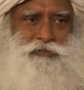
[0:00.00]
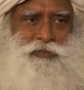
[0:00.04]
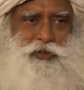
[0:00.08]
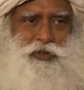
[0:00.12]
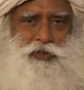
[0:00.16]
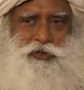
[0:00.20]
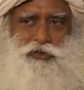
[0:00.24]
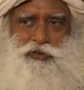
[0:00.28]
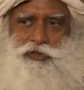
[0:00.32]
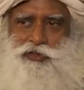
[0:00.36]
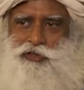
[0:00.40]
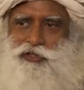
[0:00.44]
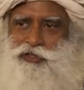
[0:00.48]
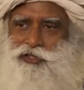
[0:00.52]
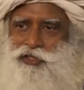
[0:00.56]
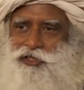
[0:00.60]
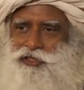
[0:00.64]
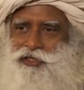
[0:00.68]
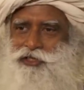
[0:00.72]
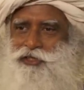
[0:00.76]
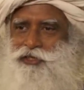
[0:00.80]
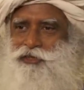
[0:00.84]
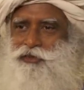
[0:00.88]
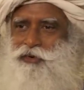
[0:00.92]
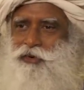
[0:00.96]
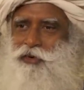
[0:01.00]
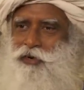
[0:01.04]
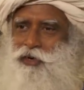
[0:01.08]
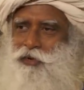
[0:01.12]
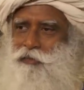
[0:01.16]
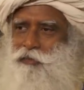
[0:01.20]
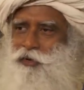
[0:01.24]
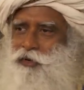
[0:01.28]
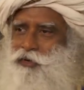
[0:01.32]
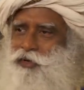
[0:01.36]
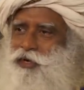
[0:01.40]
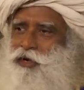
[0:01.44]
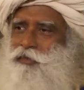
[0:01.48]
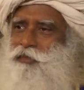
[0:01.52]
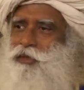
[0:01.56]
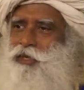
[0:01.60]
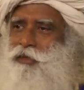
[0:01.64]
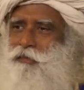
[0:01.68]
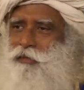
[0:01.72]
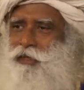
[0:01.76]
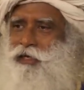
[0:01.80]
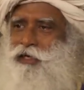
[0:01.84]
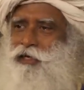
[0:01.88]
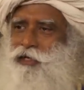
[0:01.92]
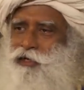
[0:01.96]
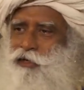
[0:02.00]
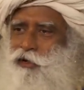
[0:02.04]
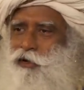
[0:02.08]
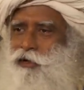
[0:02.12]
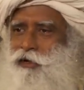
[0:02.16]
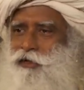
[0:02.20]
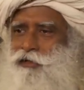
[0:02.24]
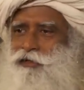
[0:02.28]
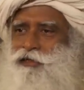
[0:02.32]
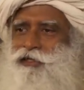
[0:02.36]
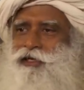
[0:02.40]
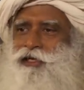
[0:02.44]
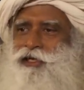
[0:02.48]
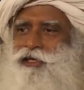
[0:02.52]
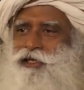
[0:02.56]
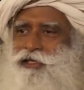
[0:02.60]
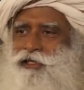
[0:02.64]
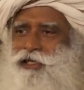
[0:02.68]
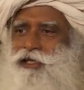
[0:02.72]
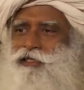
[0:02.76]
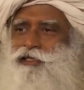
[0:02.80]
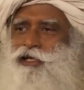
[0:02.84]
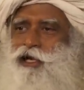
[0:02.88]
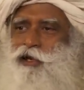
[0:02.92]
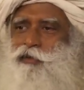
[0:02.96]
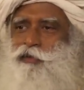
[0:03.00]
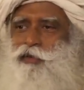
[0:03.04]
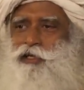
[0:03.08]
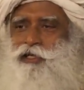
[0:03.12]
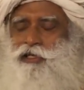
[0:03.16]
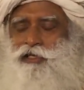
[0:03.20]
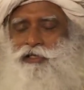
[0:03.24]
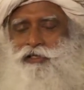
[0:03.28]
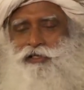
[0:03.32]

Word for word: Because research is all about how many million dollars, that's how it